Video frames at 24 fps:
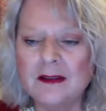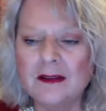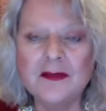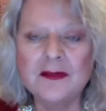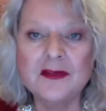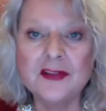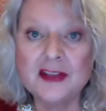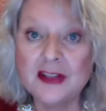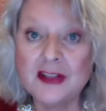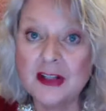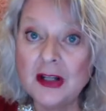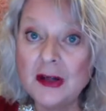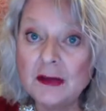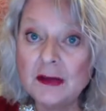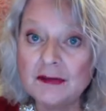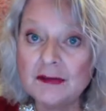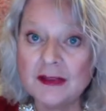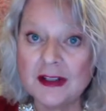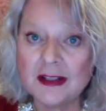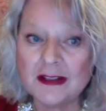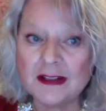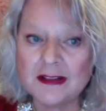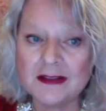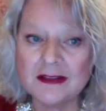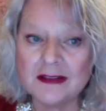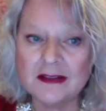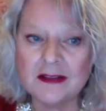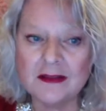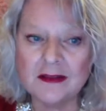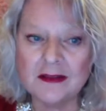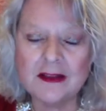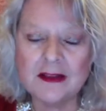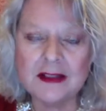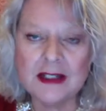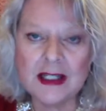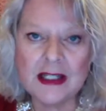slowness.
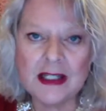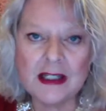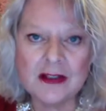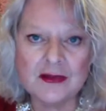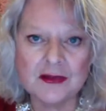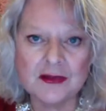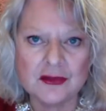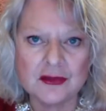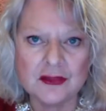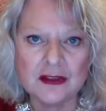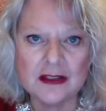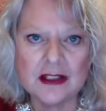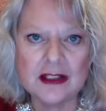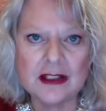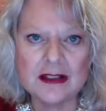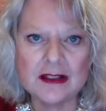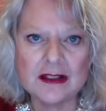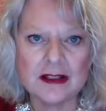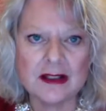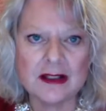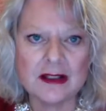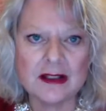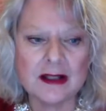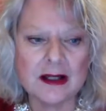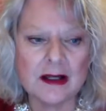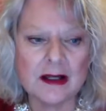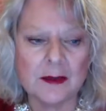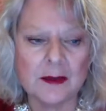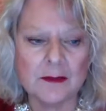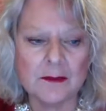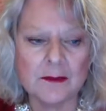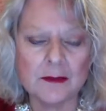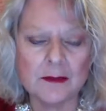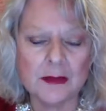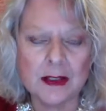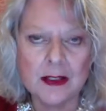That nature doesn't
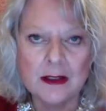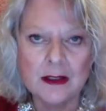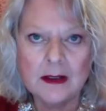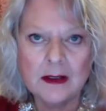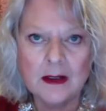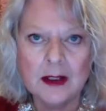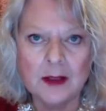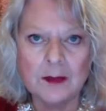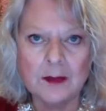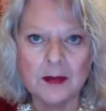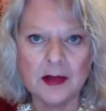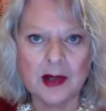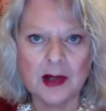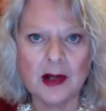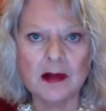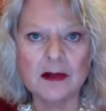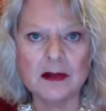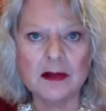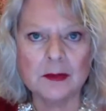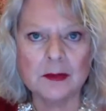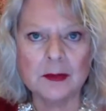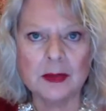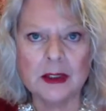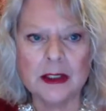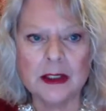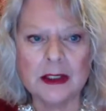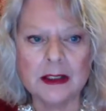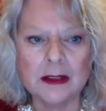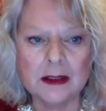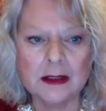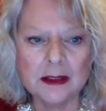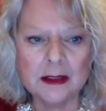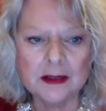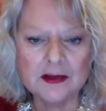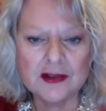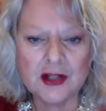come abruptly.
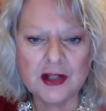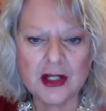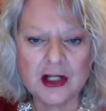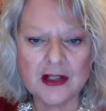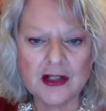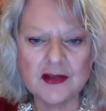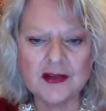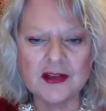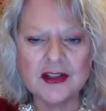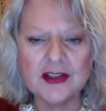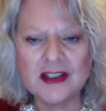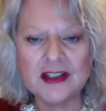It changes